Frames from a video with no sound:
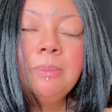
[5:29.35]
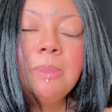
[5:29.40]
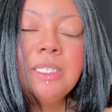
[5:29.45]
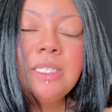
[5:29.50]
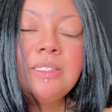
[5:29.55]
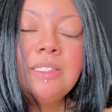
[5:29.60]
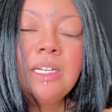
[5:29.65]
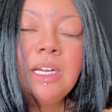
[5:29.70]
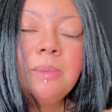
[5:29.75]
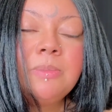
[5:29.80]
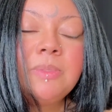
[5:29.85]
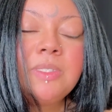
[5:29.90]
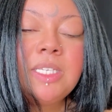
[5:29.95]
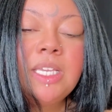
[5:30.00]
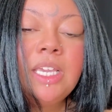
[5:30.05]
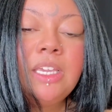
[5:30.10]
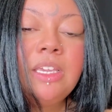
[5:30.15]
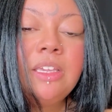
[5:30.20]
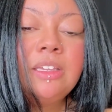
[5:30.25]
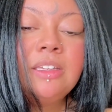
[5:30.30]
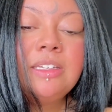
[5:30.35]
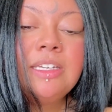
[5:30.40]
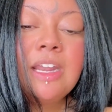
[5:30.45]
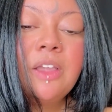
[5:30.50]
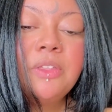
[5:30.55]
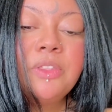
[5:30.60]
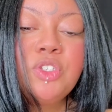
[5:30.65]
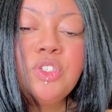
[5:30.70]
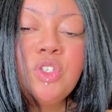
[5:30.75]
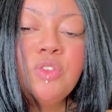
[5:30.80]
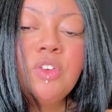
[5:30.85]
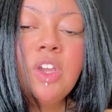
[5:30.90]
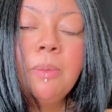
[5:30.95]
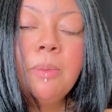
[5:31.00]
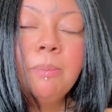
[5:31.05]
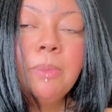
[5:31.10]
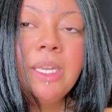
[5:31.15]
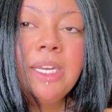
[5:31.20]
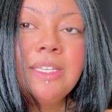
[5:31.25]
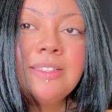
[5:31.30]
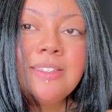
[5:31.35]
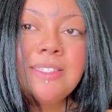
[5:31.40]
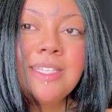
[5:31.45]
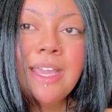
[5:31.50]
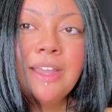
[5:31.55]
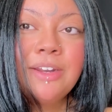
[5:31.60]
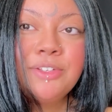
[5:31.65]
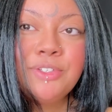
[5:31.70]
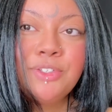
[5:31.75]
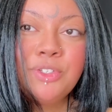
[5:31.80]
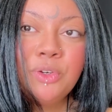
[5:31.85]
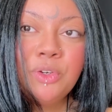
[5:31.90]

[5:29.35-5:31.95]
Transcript: means that I'm saying now that you've got money and status,